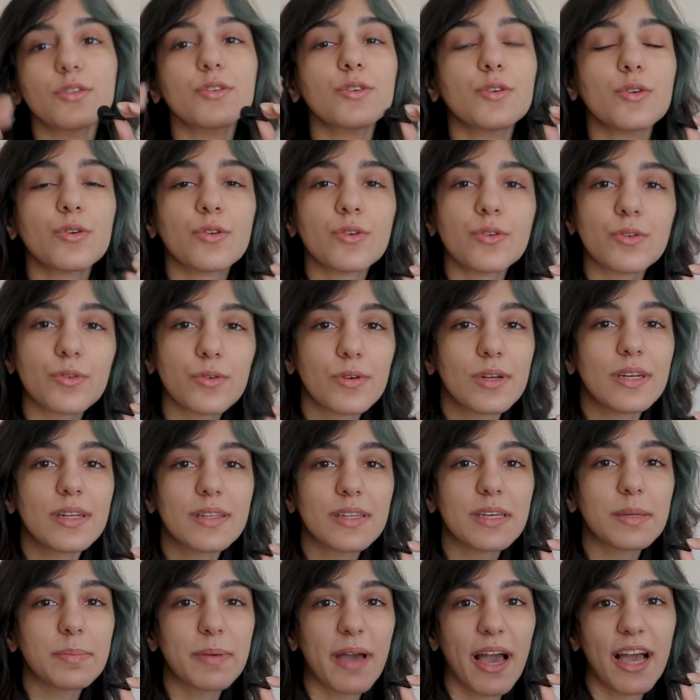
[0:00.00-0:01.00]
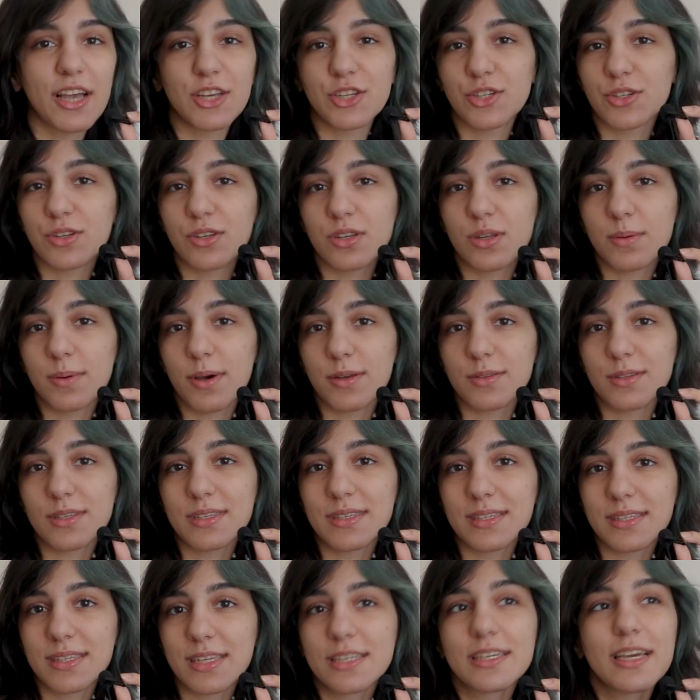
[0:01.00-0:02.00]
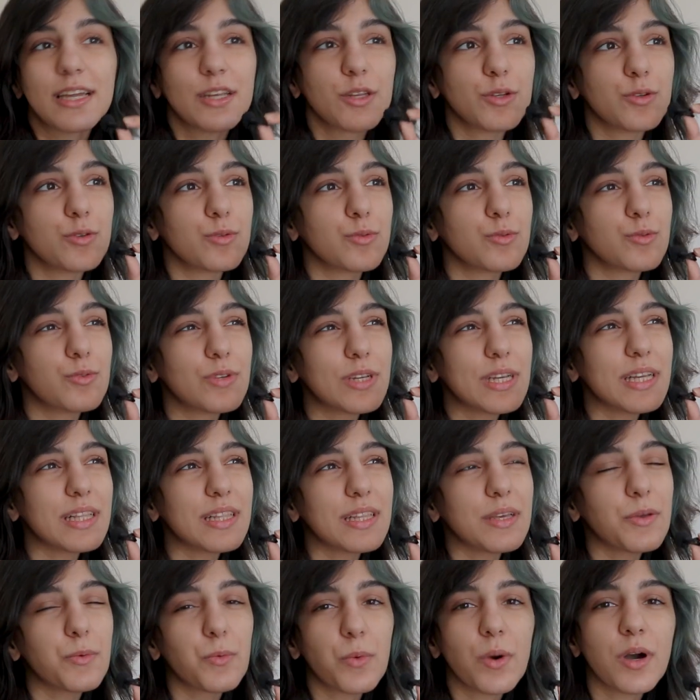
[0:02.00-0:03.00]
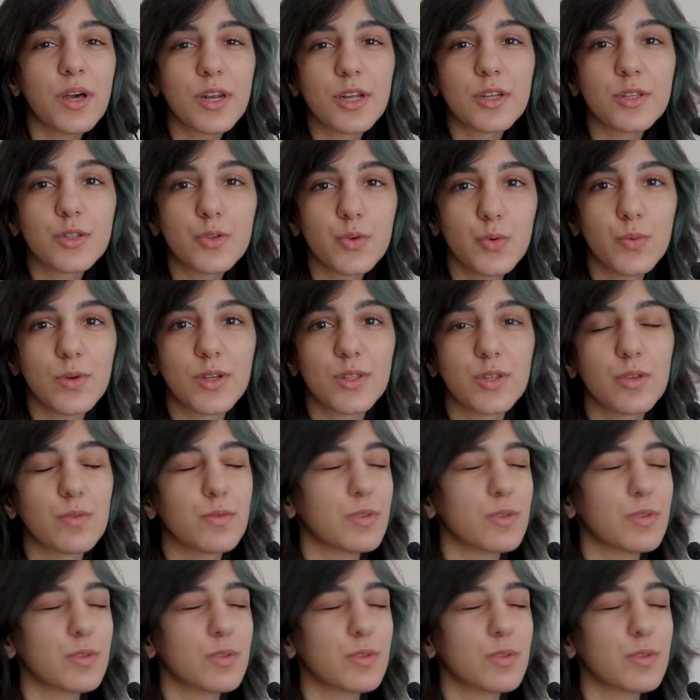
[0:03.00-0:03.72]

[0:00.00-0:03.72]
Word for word: You're really passionate about this thing and you really want to do it.